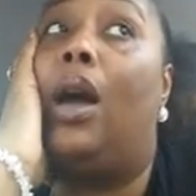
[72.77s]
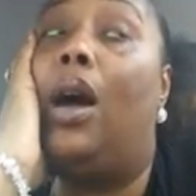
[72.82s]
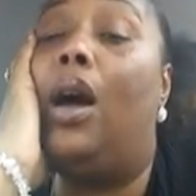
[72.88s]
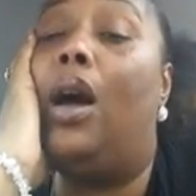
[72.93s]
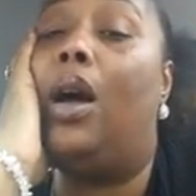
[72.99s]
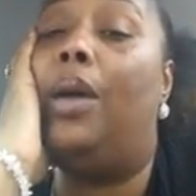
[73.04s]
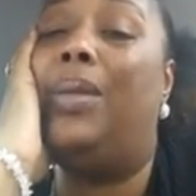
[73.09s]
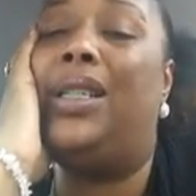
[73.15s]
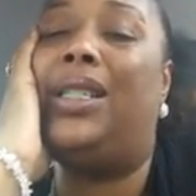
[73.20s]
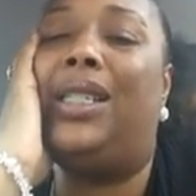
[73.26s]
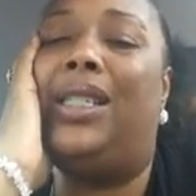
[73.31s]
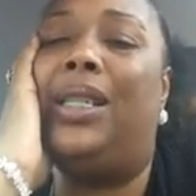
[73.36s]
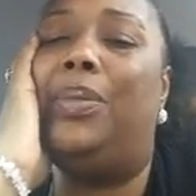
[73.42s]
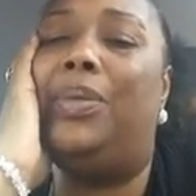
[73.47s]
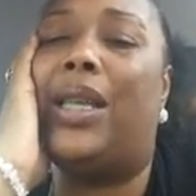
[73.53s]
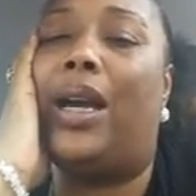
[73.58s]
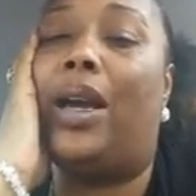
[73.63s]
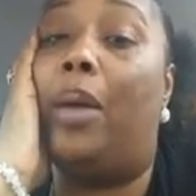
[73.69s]
It just
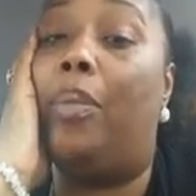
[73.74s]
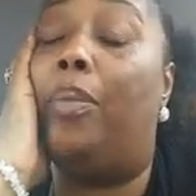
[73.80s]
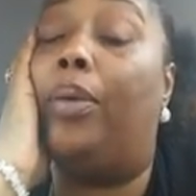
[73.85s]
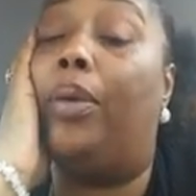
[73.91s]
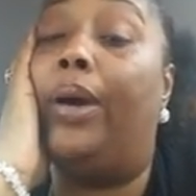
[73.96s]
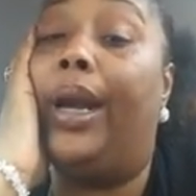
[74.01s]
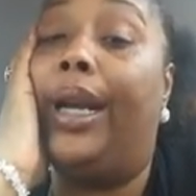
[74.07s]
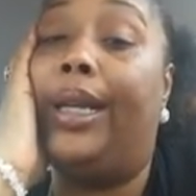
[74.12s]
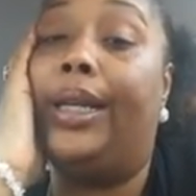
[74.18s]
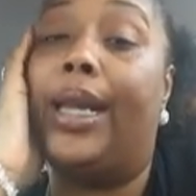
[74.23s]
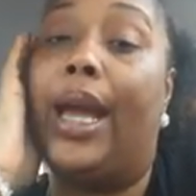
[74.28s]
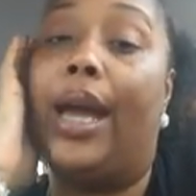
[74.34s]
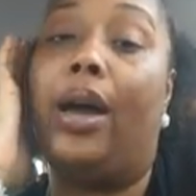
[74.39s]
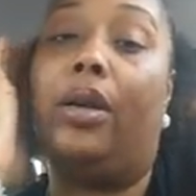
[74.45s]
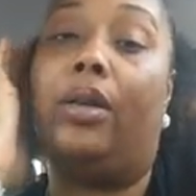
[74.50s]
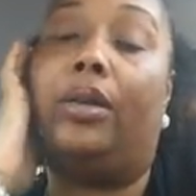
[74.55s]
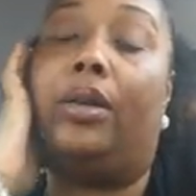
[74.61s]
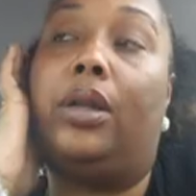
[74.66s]
seems like a
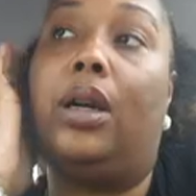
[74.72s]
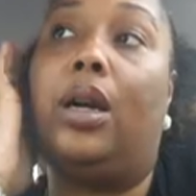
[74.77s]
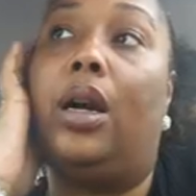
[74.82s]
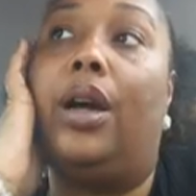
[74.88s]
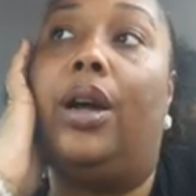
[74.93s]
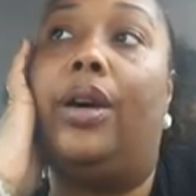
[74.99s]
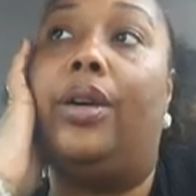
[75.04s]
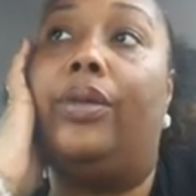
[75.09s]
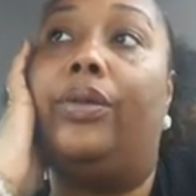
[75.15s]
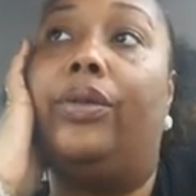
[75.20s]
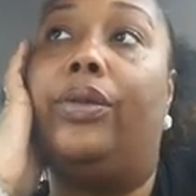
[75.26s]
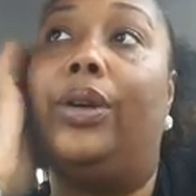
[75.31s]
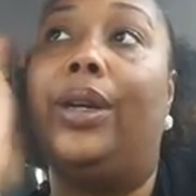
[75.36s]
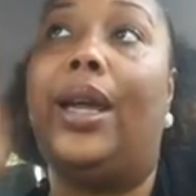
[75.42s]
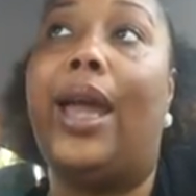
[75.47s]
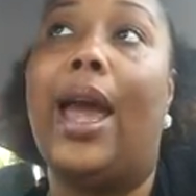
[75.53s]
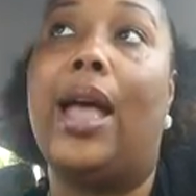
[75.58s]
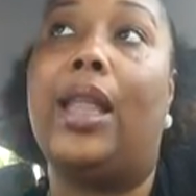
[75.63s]
breakdown of
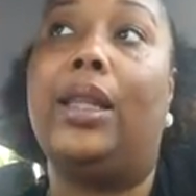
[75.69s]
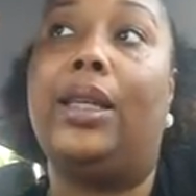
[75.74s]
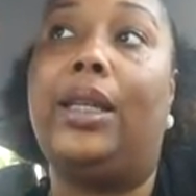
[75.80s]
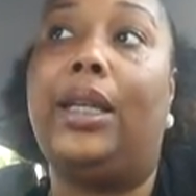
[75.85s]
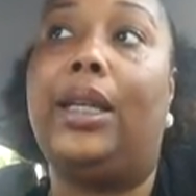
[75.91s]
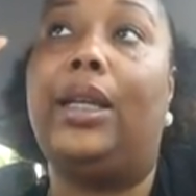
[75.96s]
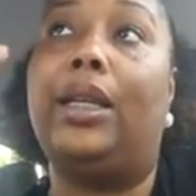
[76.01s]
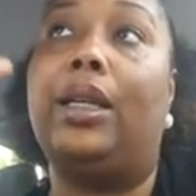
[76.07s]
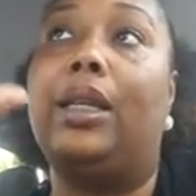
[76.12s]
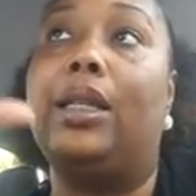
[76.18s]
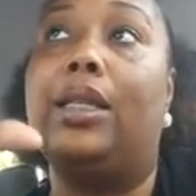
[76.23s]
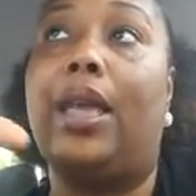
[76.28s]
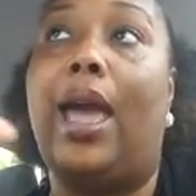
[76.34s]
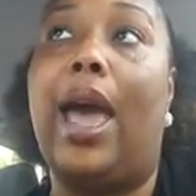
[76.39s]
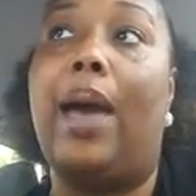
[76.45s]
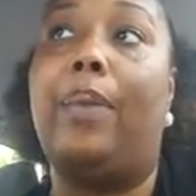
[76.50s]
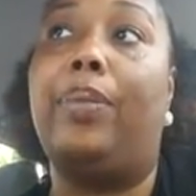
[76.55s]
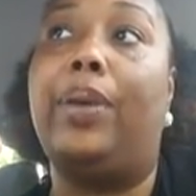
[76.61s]
reality is
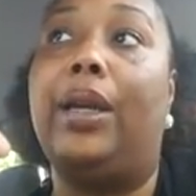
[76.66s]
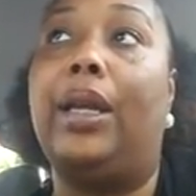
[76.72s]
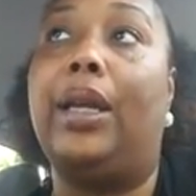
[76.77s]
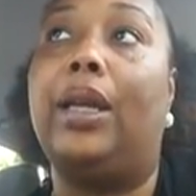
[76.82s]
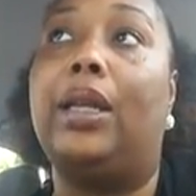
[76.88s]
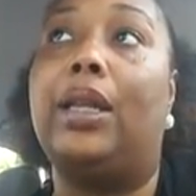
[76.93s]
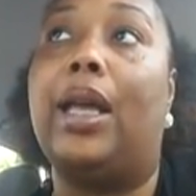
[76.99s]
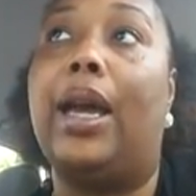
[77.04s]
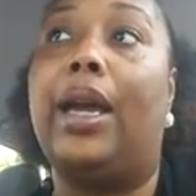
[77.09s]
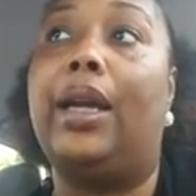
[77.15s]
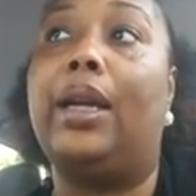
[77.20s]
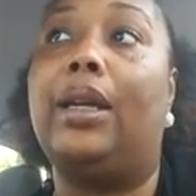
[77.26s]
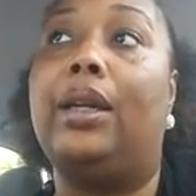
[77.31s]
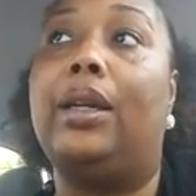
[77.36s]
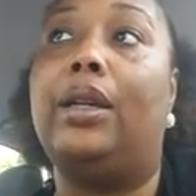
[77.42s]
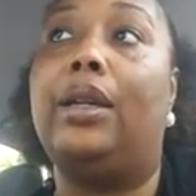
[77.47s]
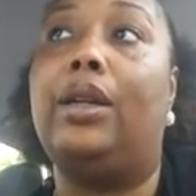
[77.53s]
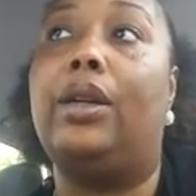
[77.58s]
happening. Like,
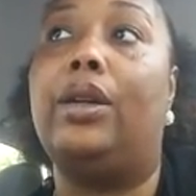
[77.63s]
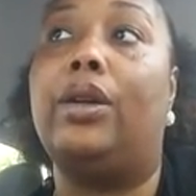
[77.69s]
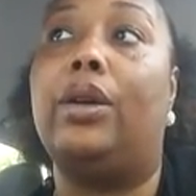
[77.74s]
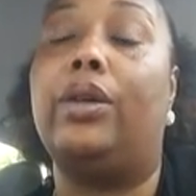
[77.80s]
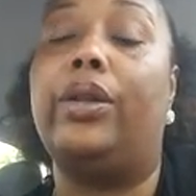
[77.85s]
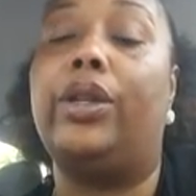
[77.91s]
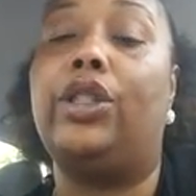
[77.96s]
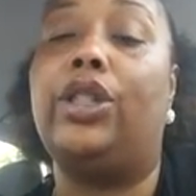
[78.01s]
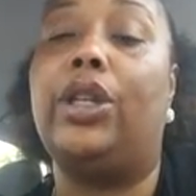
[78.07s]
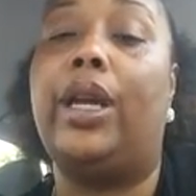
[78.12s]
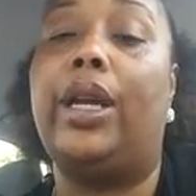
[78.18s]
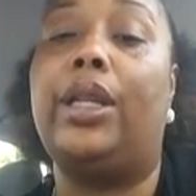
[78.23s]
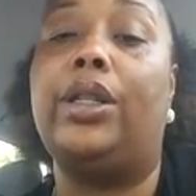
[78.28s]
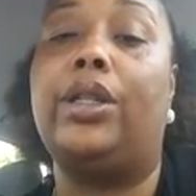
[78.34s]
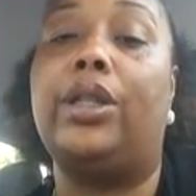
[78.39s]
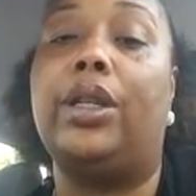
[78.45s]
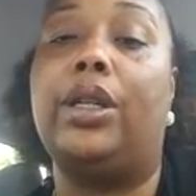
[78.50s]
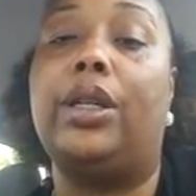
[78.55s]
the
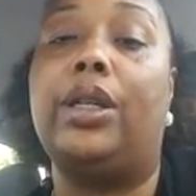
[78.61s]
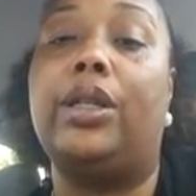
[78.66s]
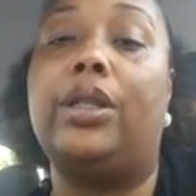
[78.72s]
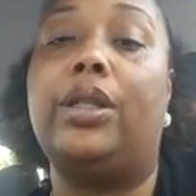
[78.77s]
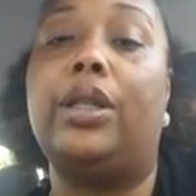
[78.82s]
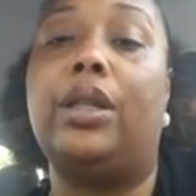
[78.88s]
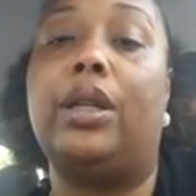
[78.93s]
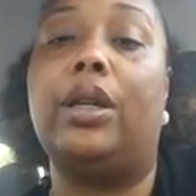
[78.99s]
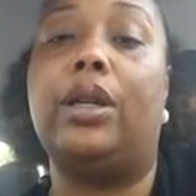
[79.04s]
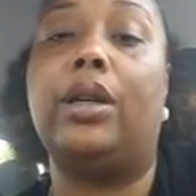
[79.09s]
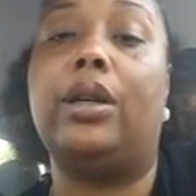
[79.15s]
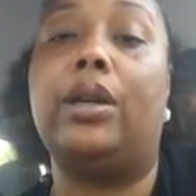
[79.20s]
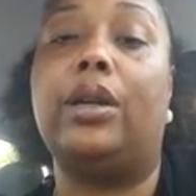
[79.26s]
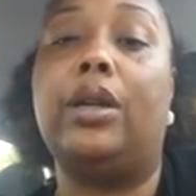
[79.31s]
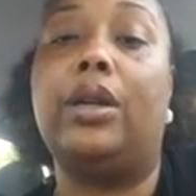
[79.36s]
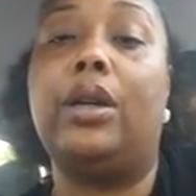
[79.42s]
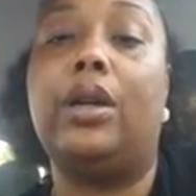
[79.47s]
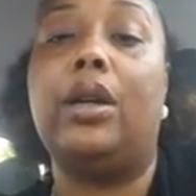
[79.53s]
changes,
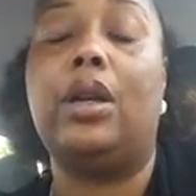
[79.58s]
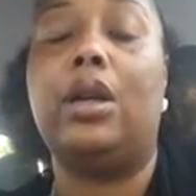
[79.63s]
the